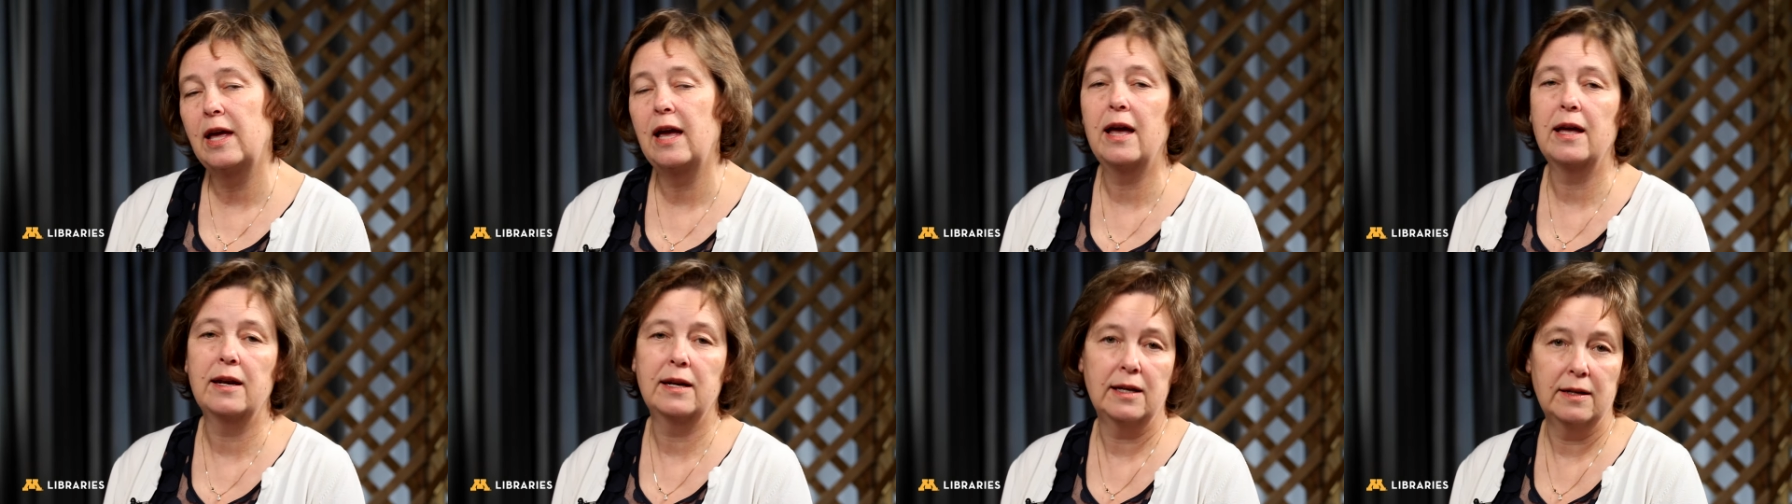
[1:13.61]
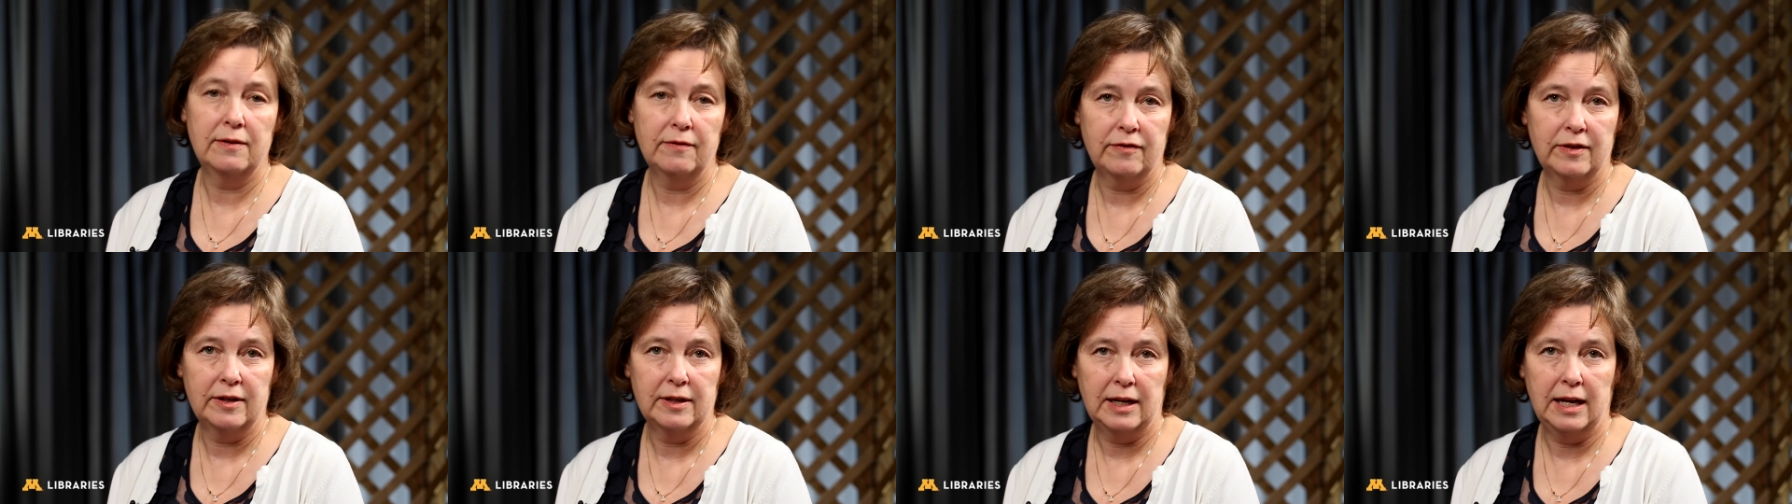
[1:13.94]
and
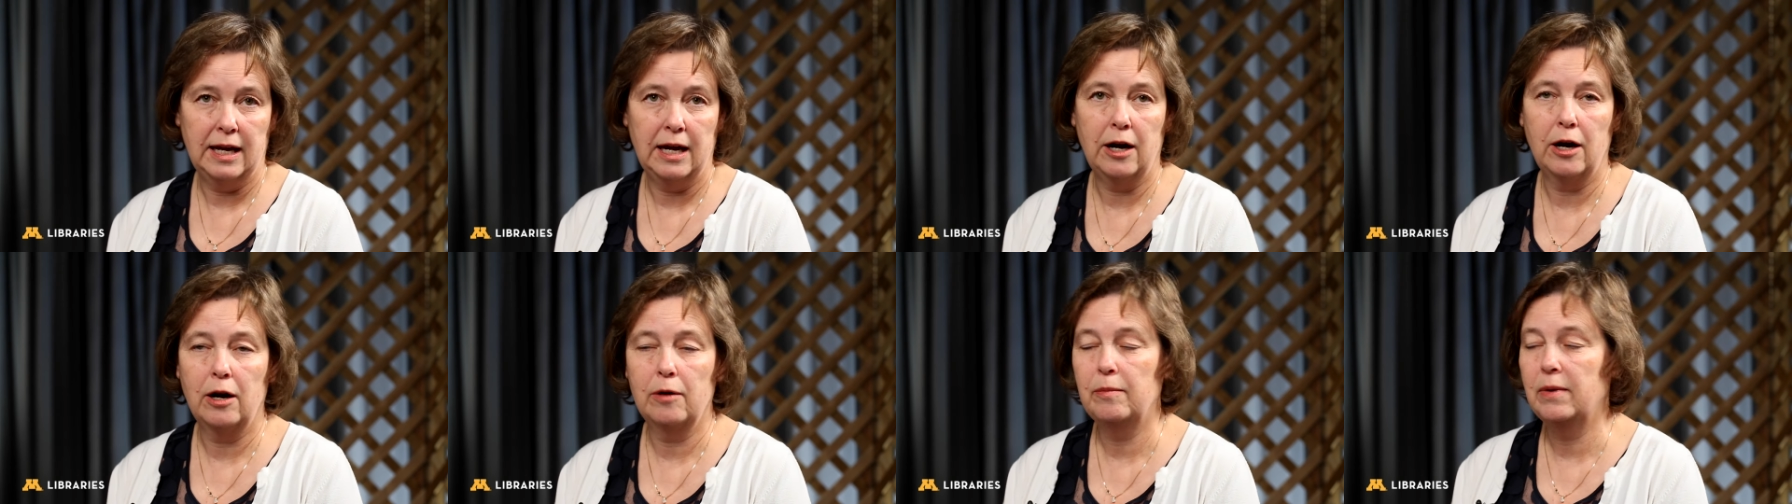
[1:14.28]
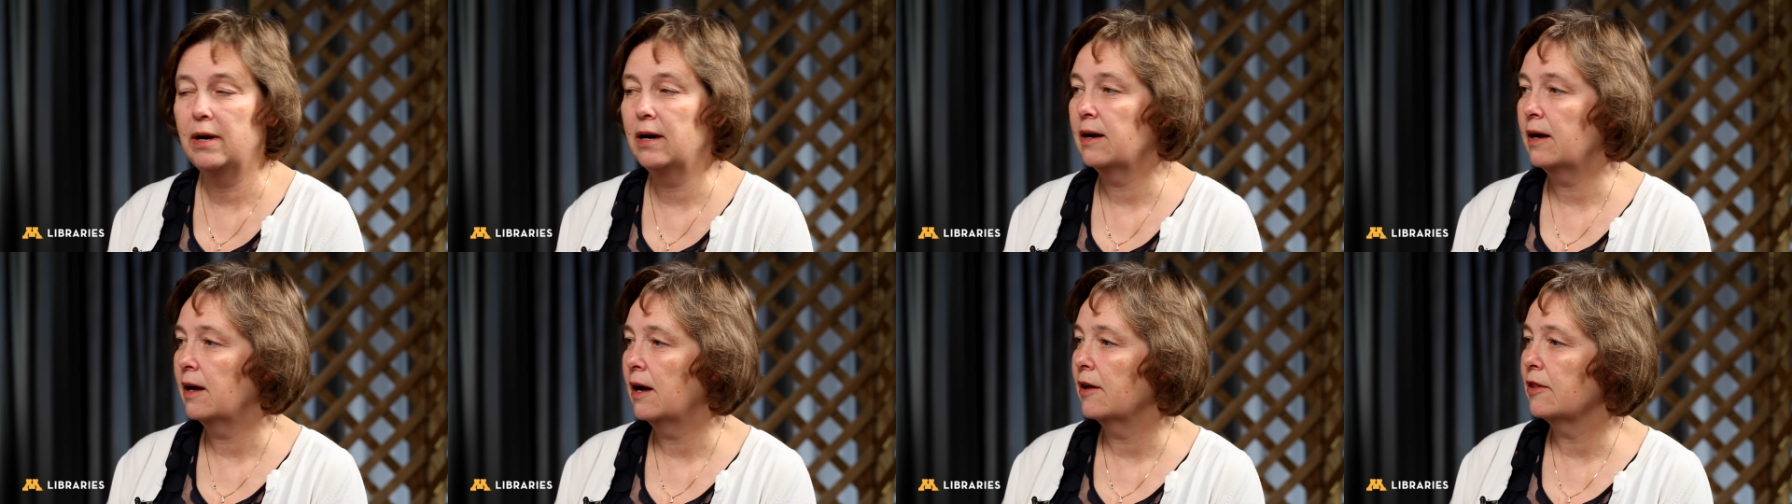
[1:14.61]
infant care,
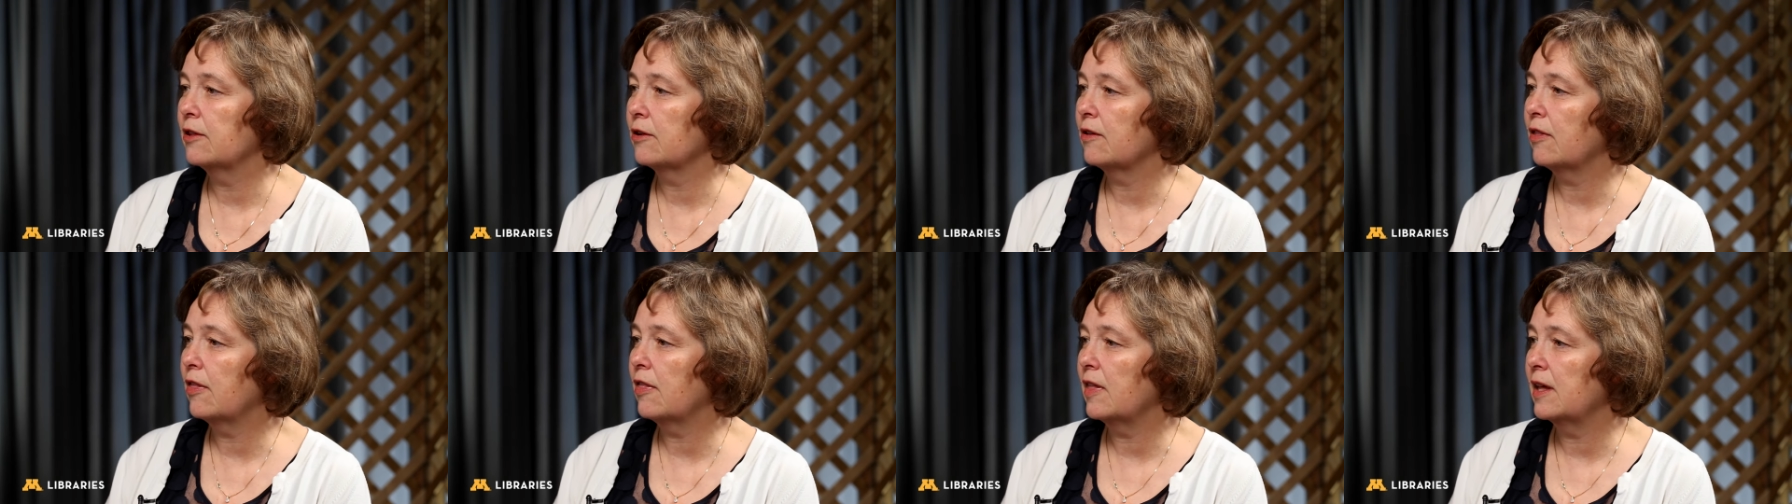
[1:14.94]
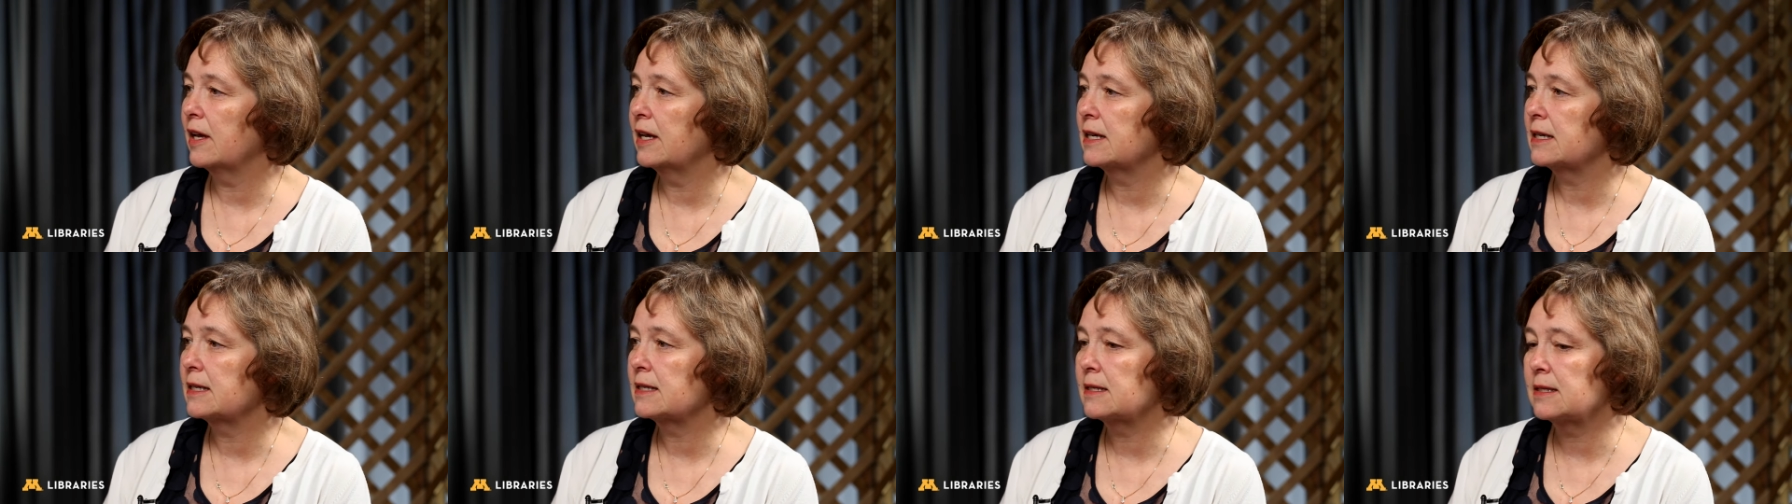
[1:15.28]
among other
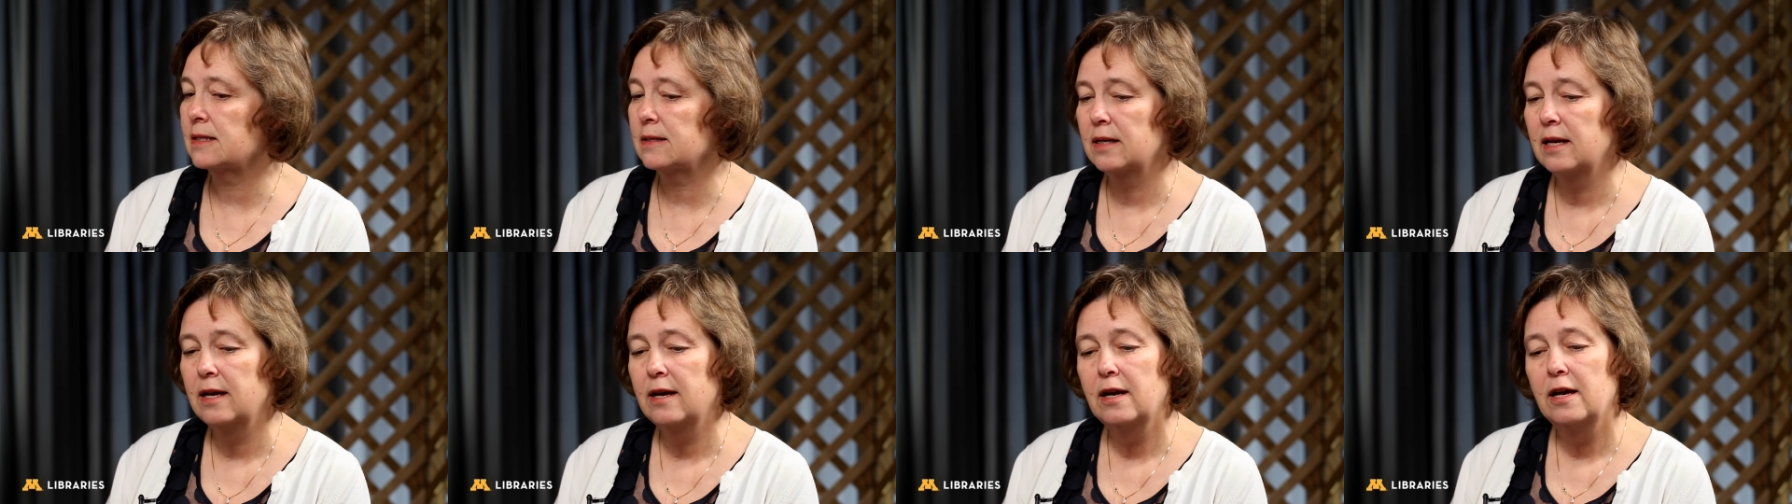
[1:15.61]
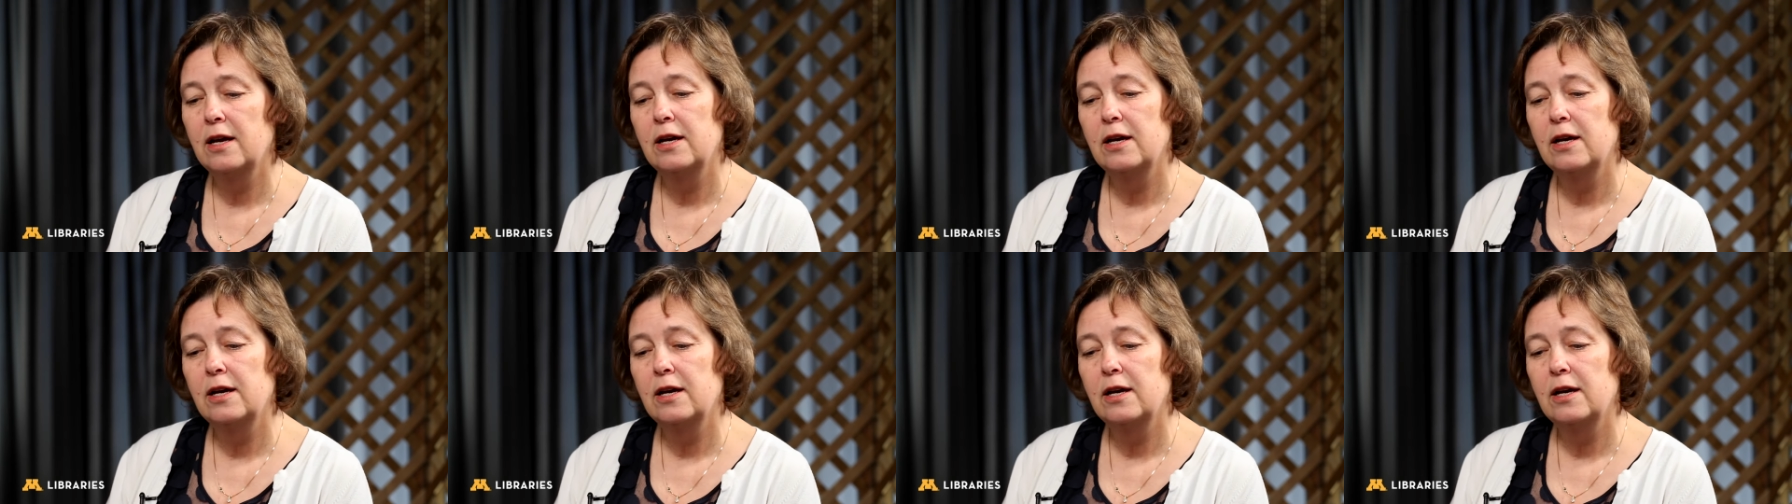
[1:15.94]
things.